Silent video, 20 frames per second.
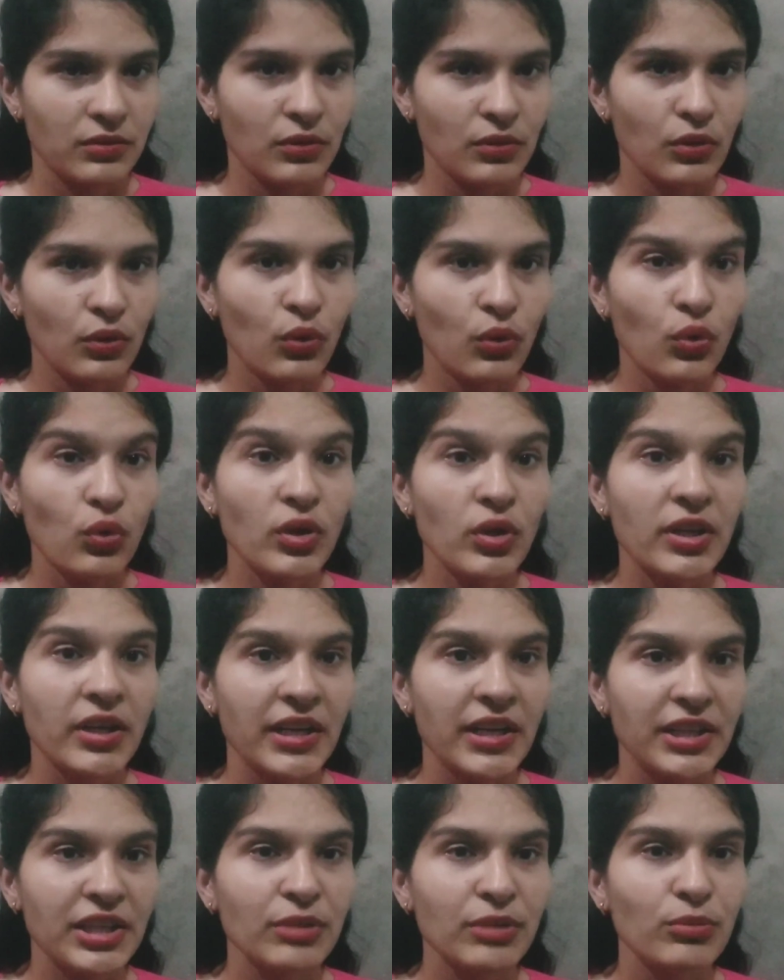whole
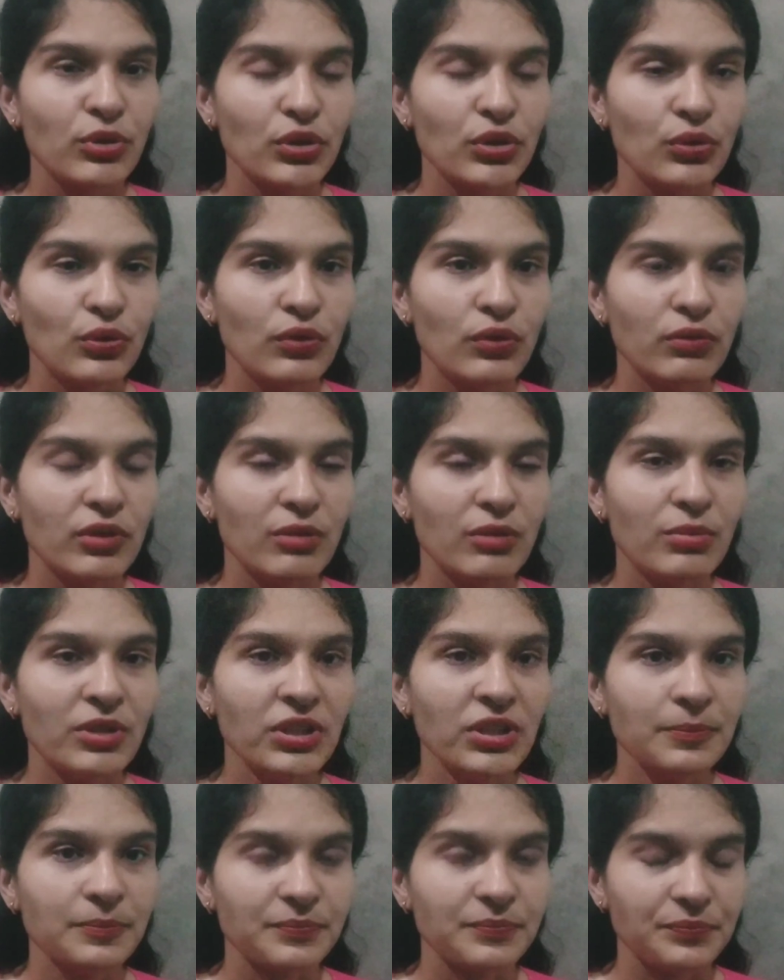writing module will
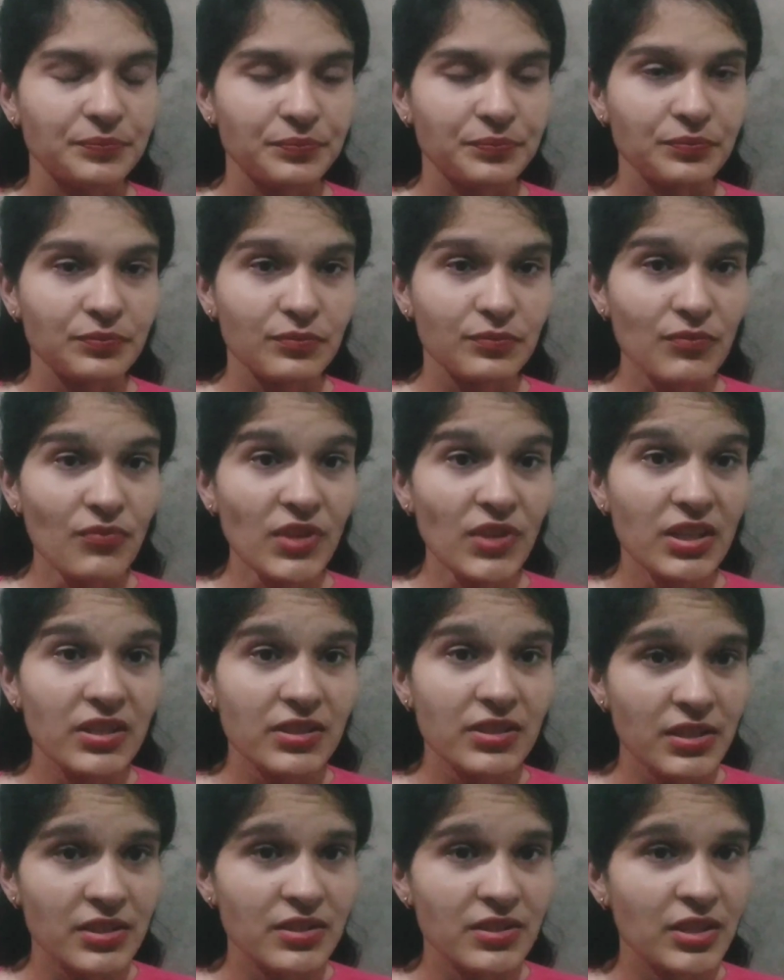be
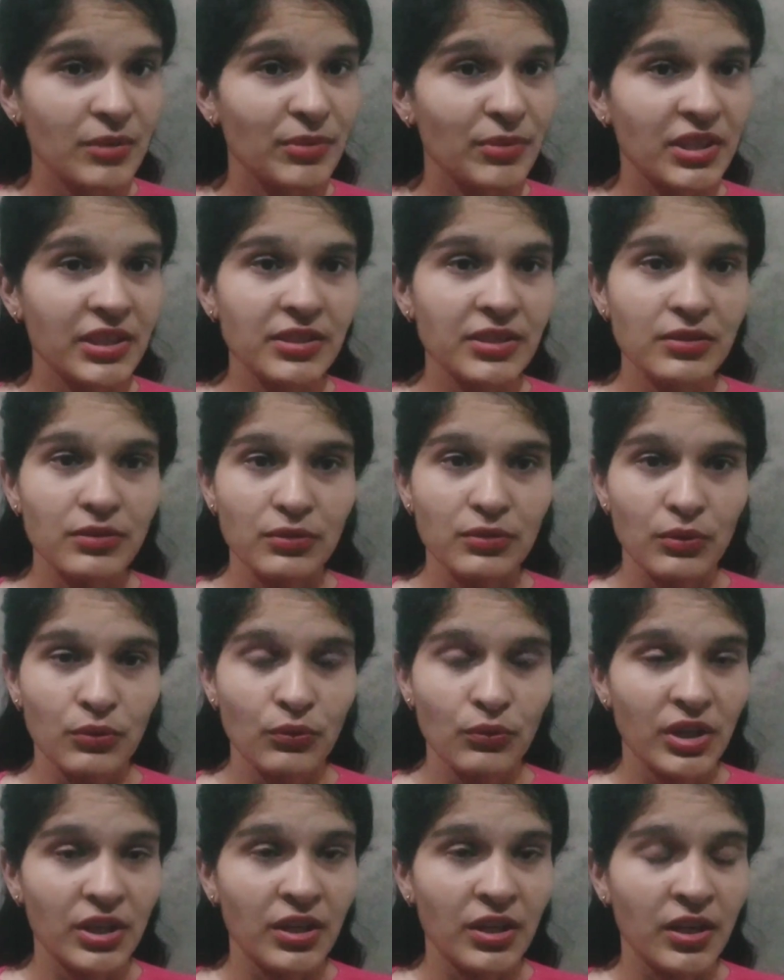60 minutes,
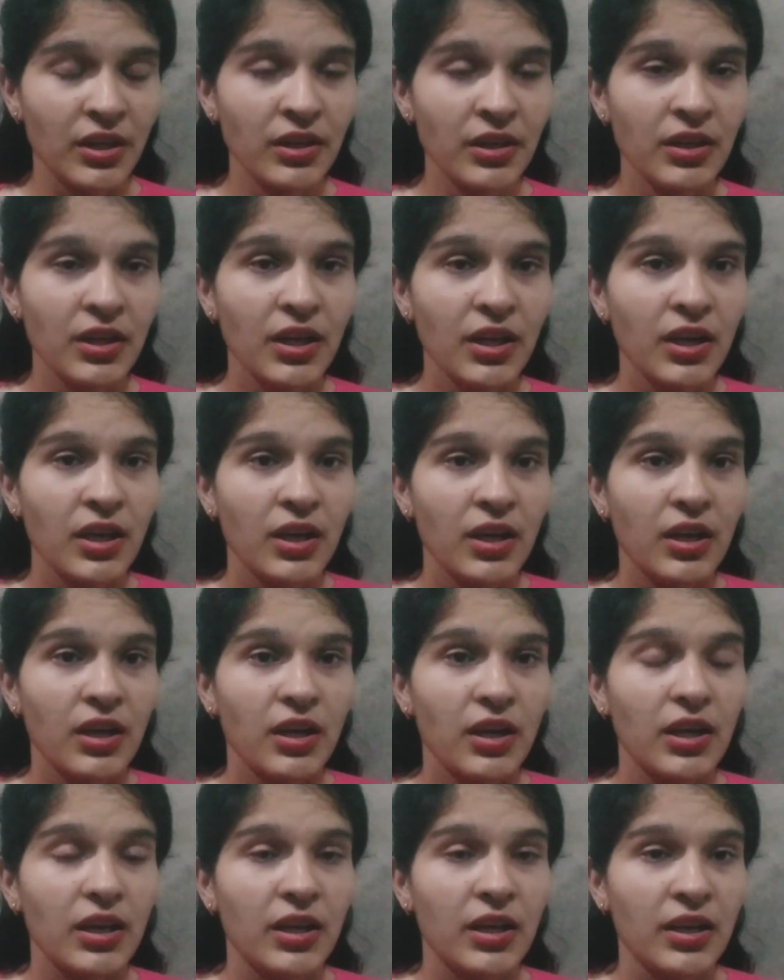1 hour,
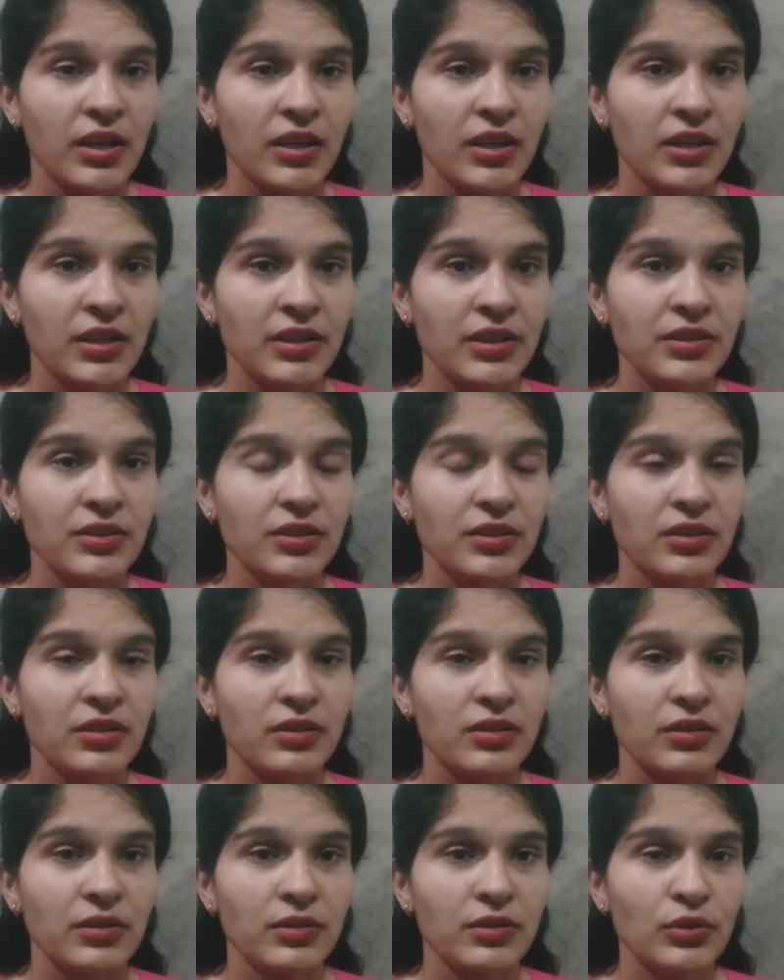and
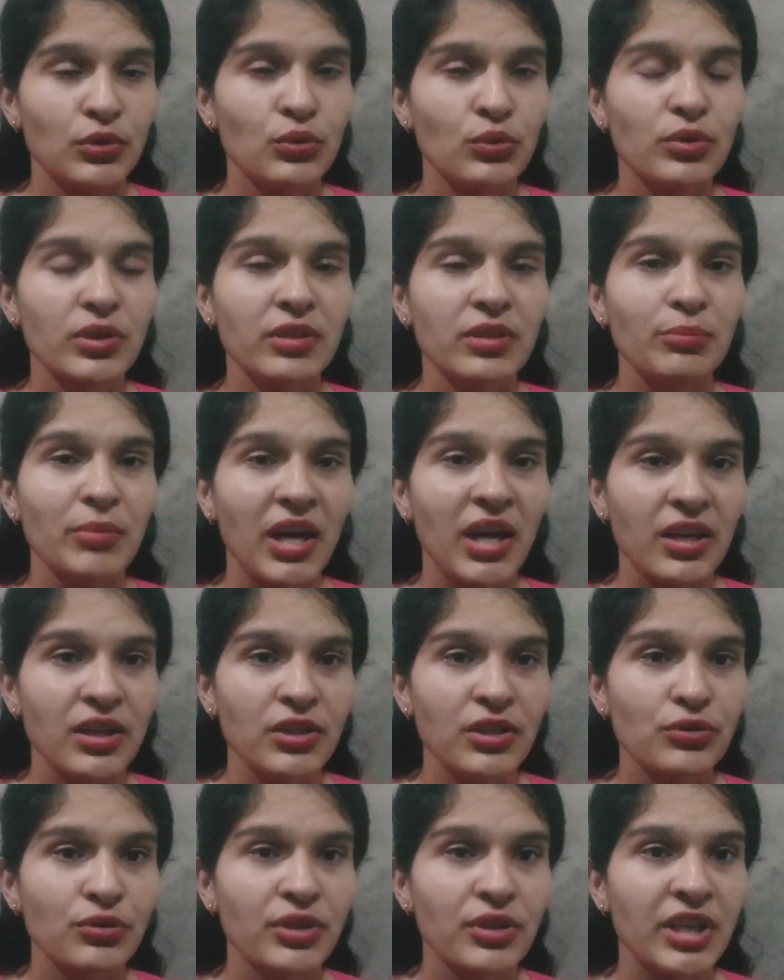you can
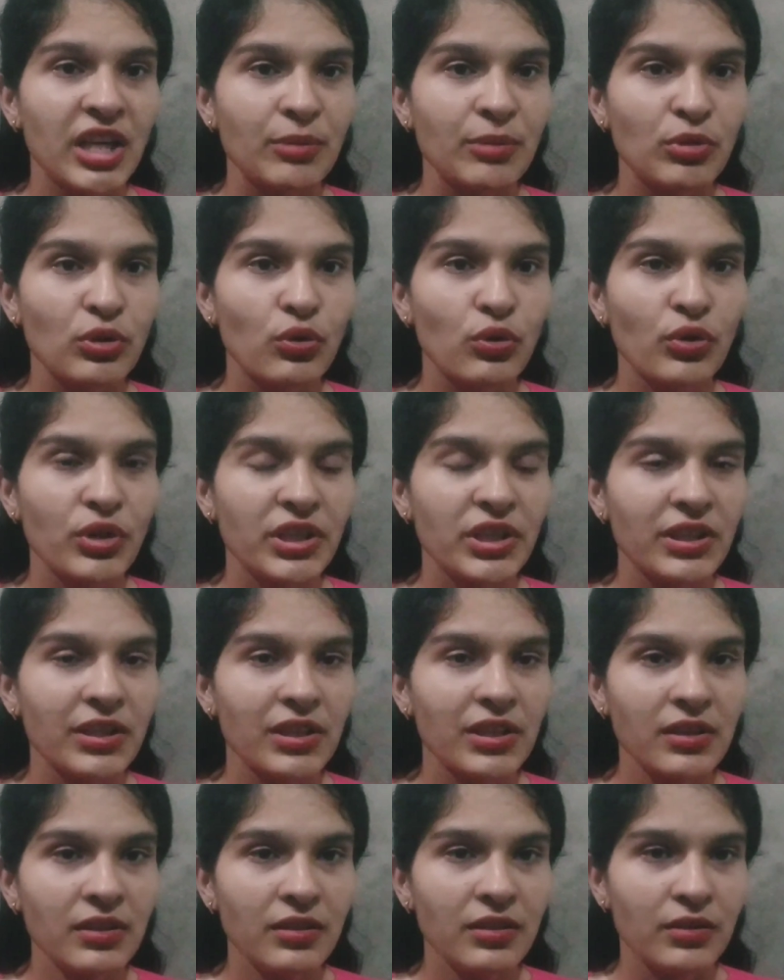manage your time
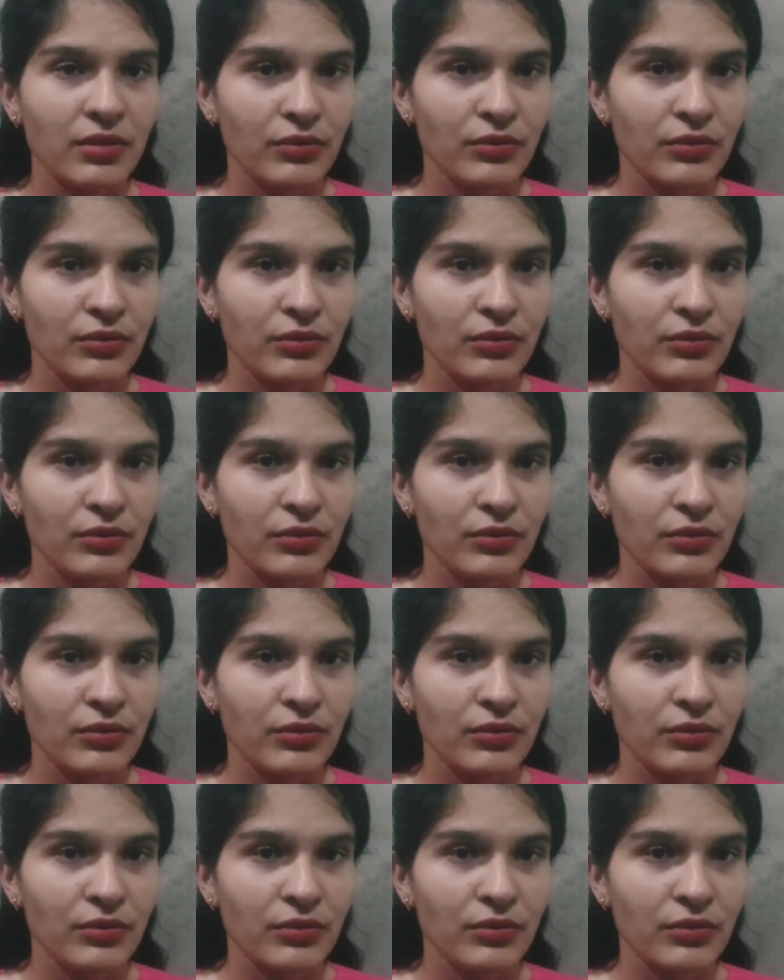accordingly.